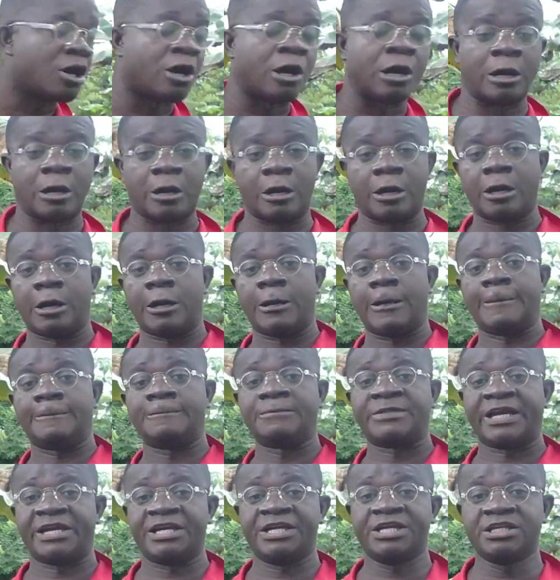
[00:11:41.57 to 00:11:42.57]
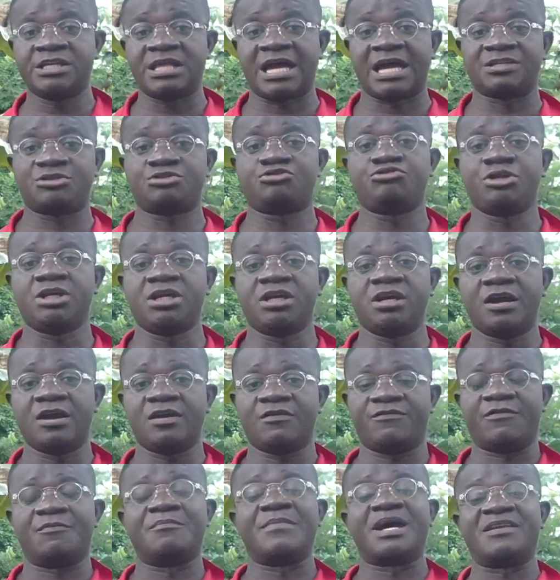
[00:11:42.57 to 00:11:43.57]
the industry
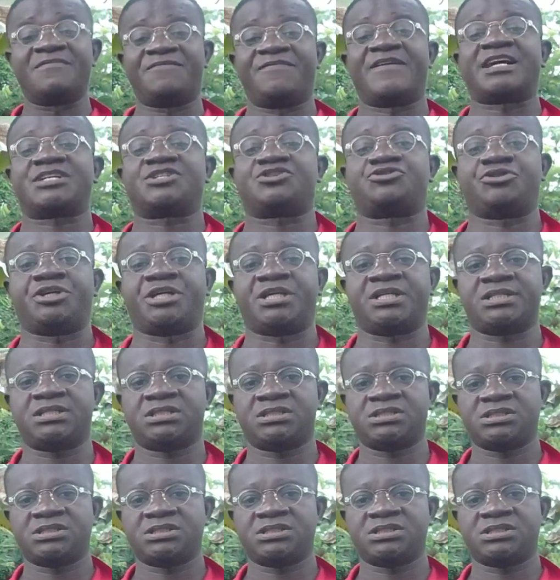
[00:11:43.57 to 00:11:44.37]
for manufacturing.